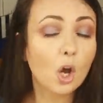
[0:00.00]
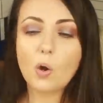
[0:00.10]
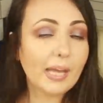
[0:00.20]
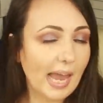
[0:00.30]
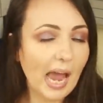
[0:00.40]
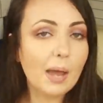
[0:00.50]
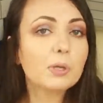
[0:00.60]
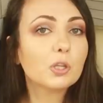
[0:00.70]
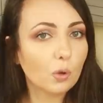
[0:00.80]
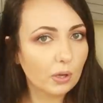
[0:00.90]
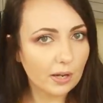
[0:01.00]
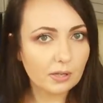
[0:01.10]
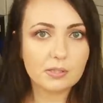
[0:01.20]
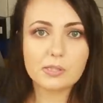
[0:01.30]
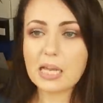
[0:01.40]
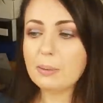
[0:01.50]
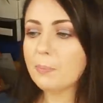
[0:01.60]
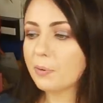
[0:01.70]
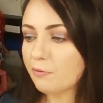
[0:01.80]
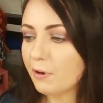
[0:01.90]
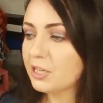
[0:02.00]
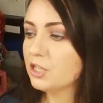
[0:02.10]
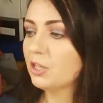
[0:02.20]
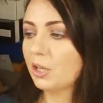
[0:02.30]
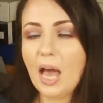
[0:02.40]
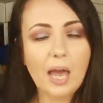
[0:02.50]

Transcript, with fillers: Okay, I'm a doll artist, I'm a professional,